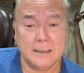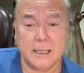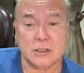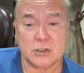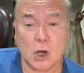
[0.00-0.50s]

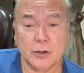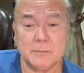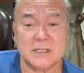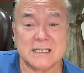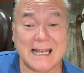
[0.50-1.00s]
they saw
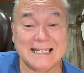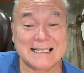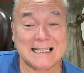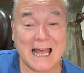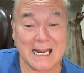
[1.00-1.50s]
them stay
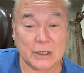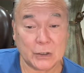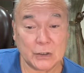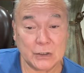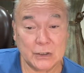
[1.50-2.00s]

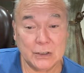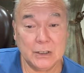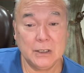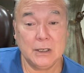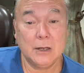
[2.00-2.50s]
slender
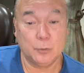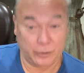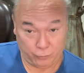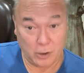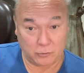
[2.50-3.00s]

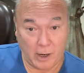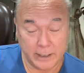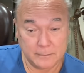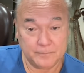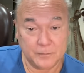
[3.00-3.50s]
with
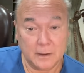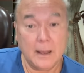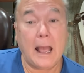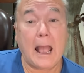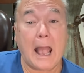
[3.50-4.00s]
rhamnosus
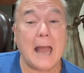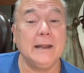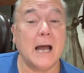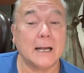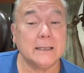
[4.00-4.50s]

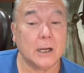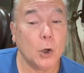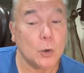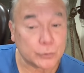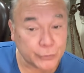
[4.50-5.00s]
and not get
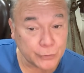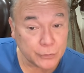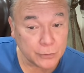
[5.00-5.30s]
old.